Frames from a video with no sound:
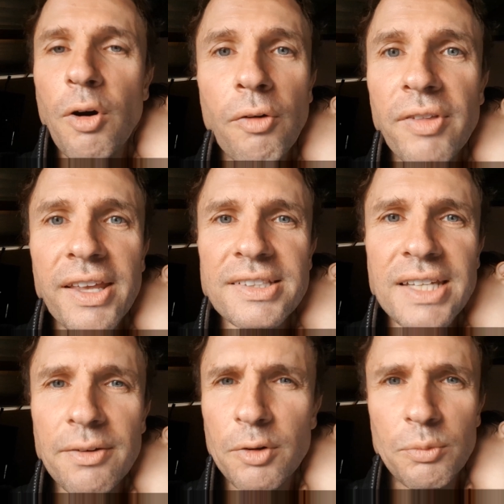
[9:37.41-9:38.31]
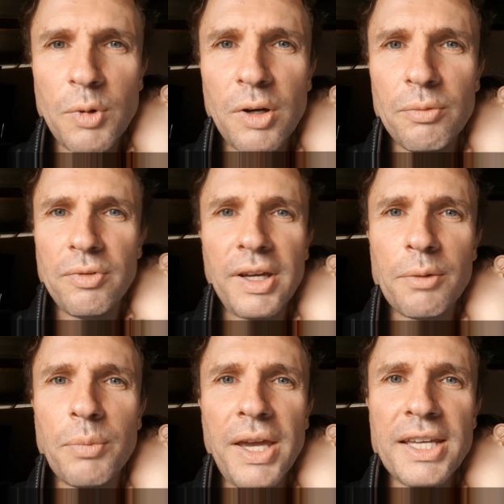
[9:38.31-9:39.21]
of their stuff on my
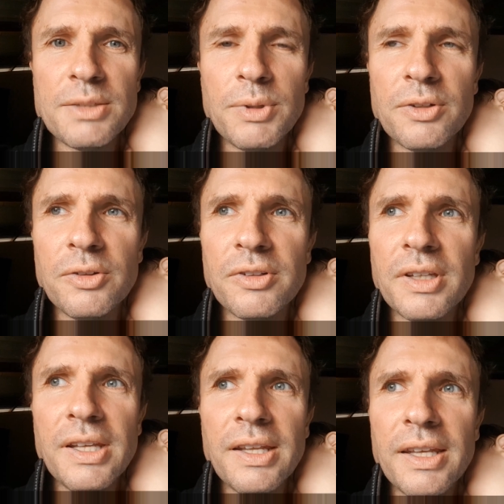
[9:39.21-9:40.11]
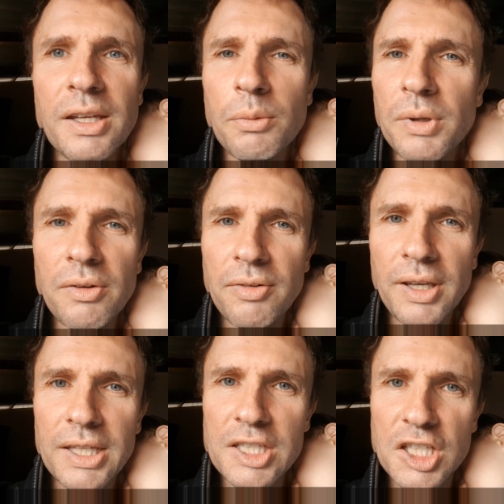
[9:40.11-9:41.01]
fucking page, because it'll be a
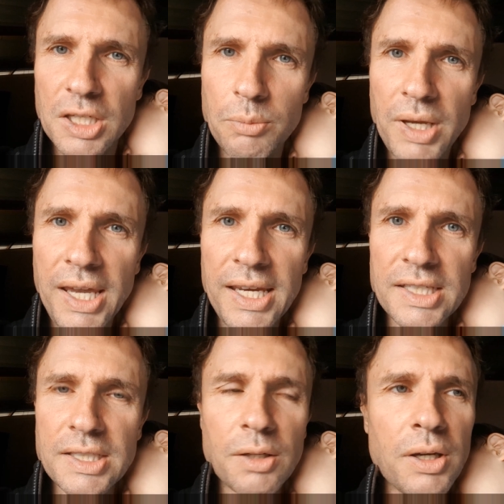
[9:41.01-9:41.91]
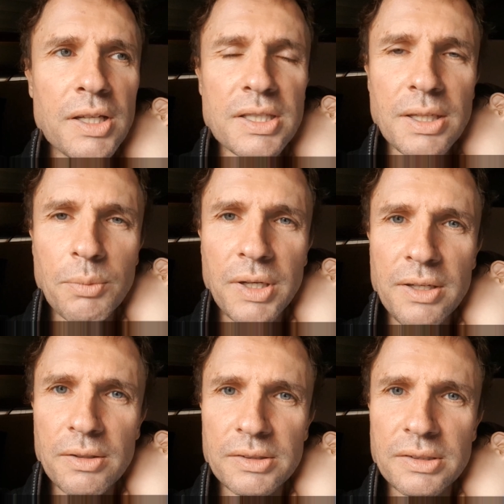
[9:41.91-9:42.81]
fucking shit page. They'll go to someone
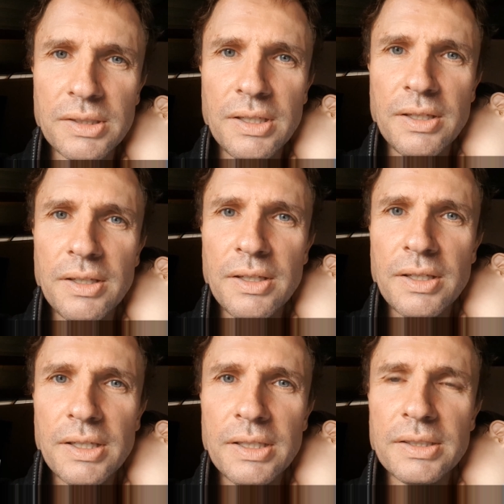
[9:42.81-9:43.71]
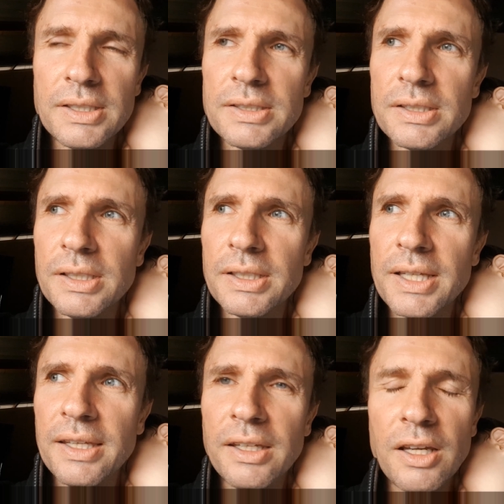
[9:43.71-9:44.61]
else. It's
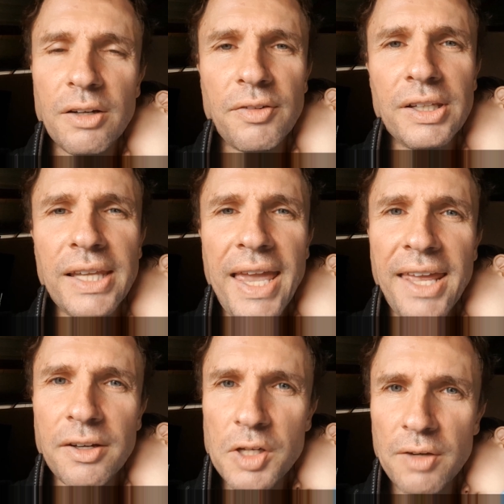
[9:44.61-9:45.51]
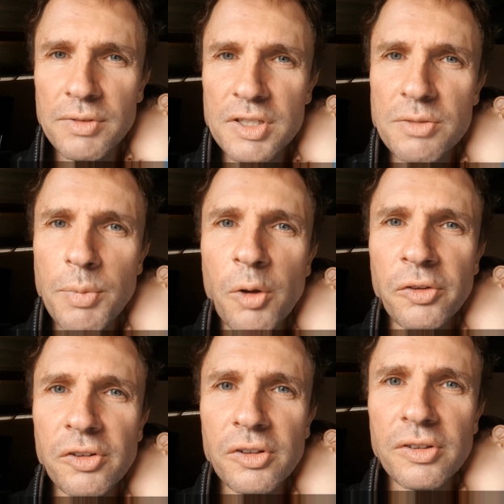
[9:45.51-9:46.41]
like, you know, if I hand it over to
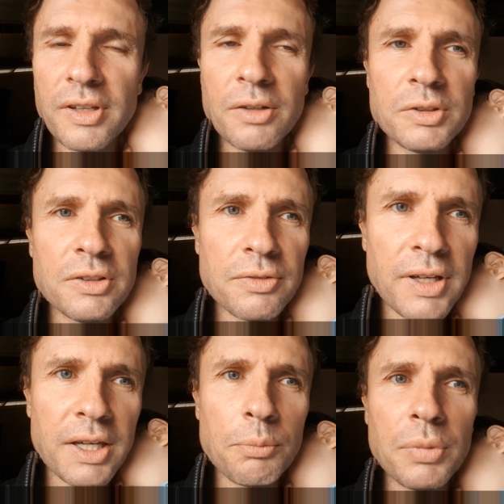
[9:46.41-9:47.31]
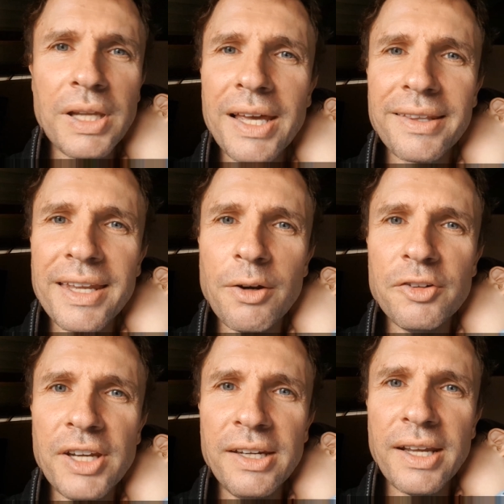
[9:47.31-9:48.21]
sponsors, they'll just fucking plug their
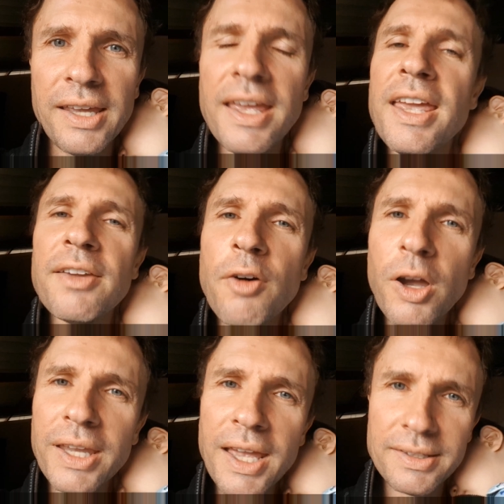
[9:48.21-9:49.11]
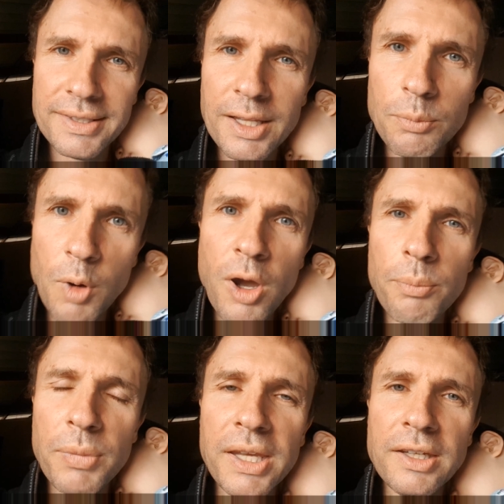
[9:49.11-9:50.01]
agenda. If I can't tell my
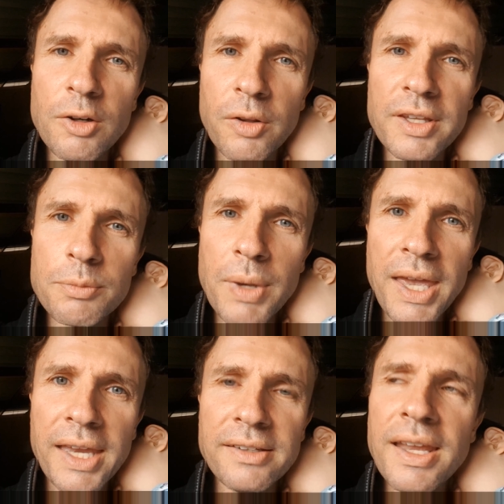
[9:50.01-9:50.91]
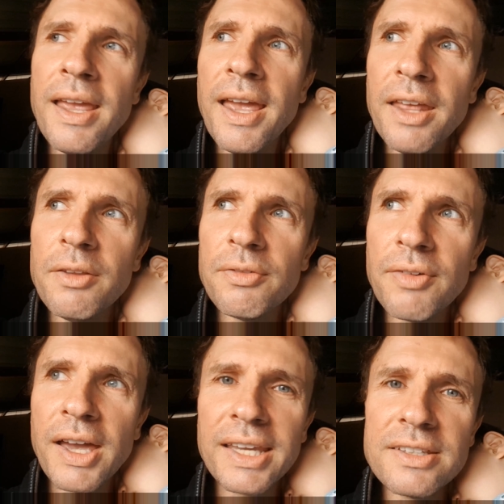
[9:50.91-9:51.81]
opinion on this page, how the
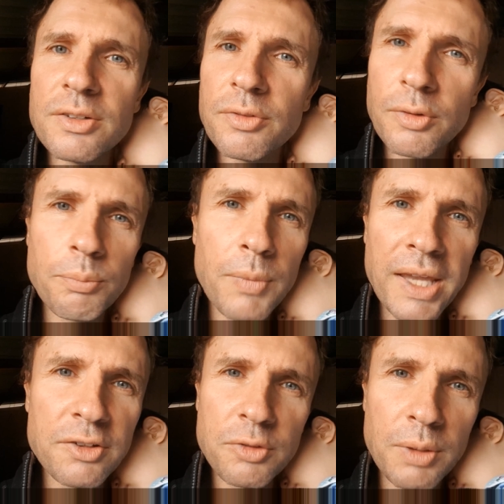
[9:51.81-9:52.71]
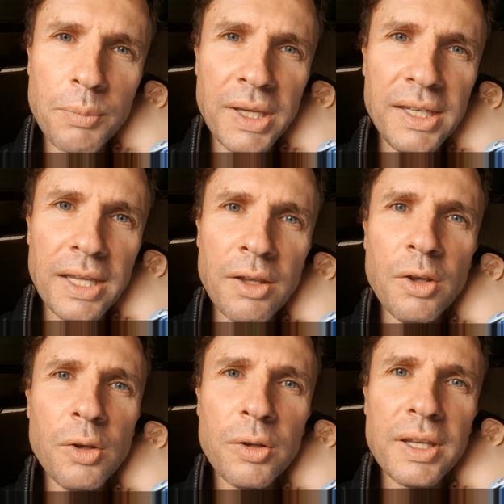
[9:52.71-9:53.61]
fuck is it for mainstream media,
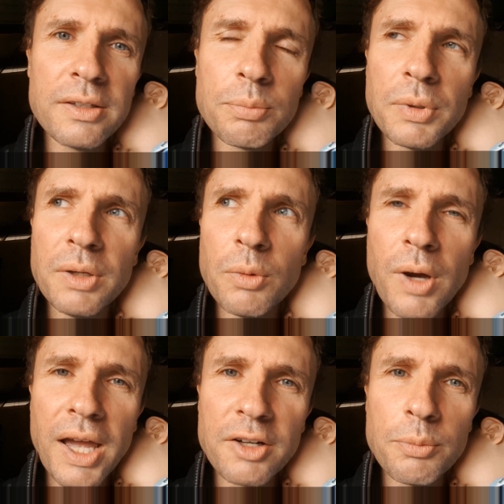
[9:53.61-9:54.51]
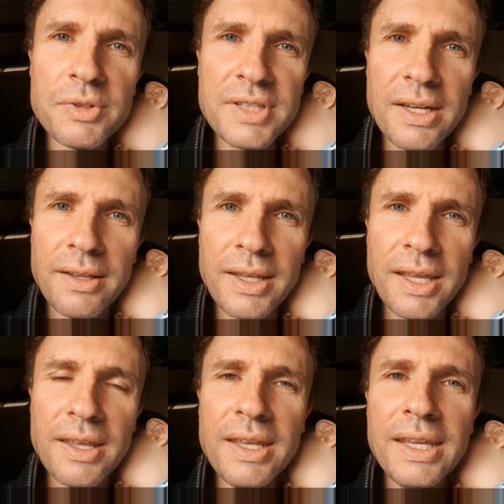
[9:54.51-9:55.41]
who gets pretty well 100% of their
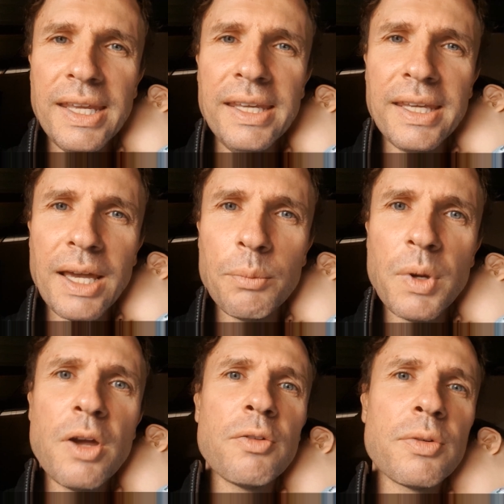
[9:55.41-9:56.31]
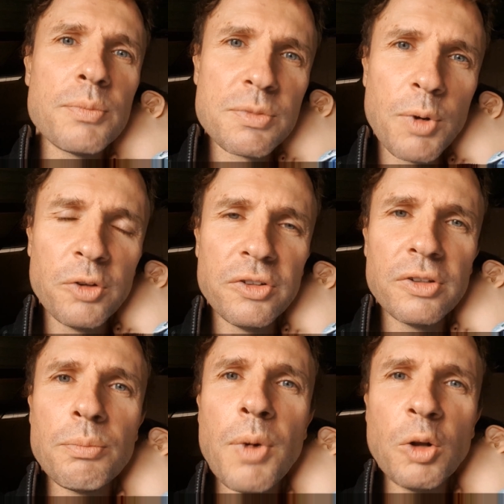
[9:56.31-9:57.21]
income from
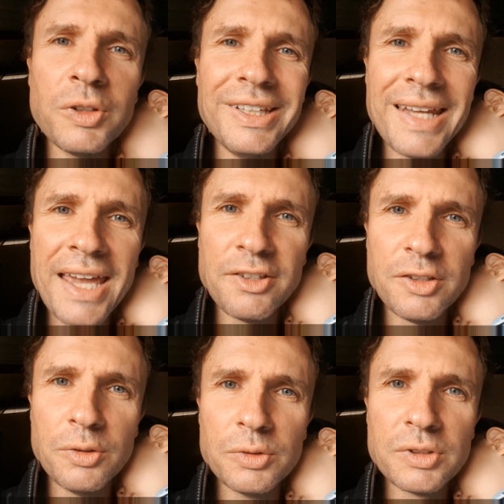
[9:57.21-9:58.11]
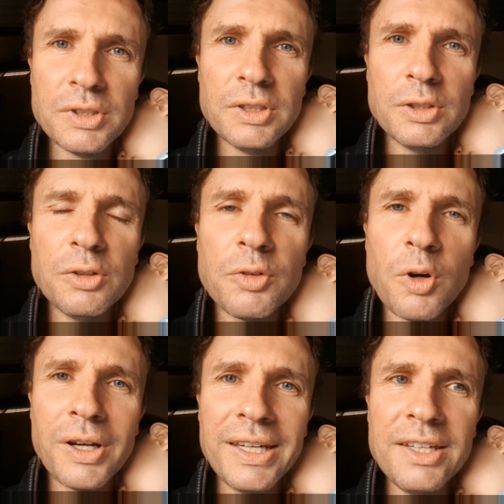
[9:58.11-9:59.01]
sponsors, multinationals, who've
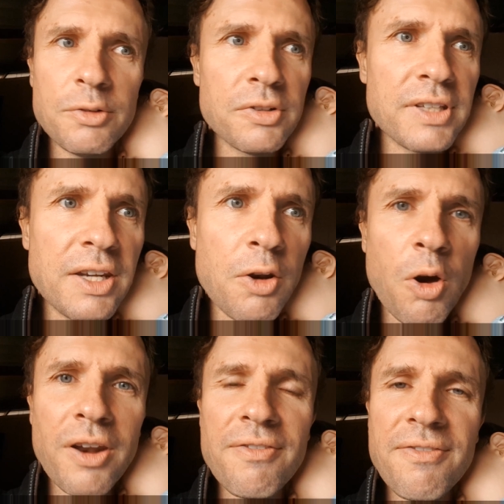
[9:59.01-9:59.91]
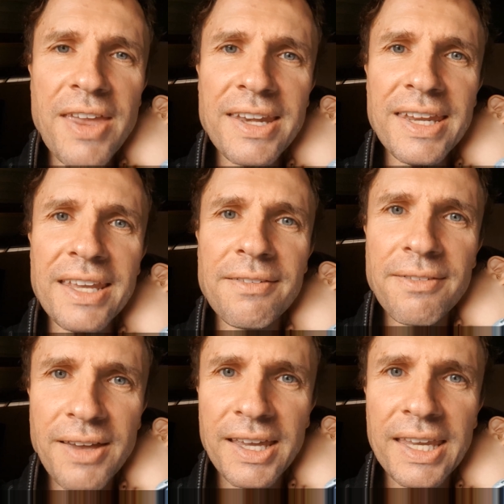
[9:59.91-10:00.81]
got an interest in not offending
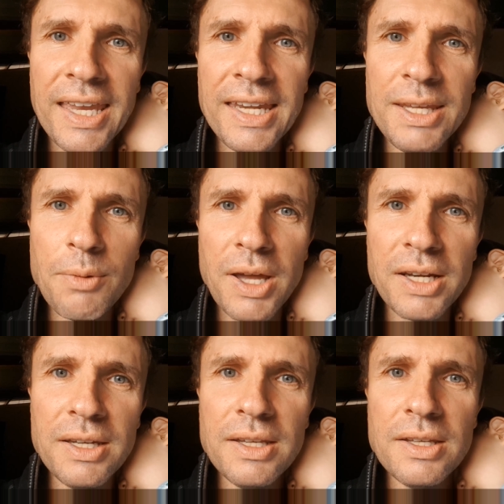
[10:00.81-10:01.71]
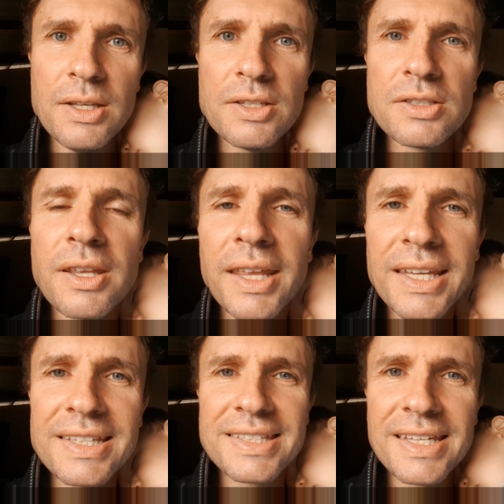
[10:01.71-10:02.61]
fucking anyone so they
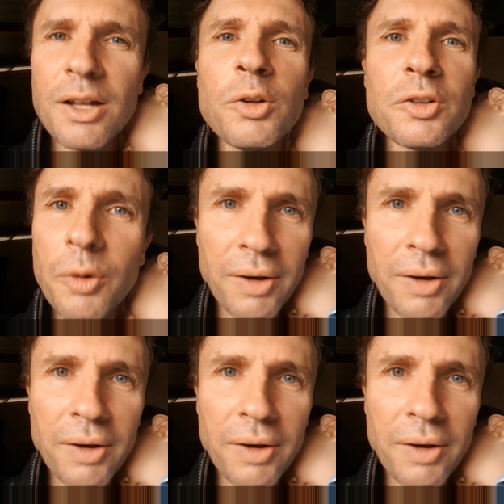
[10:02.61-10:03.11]
can sell to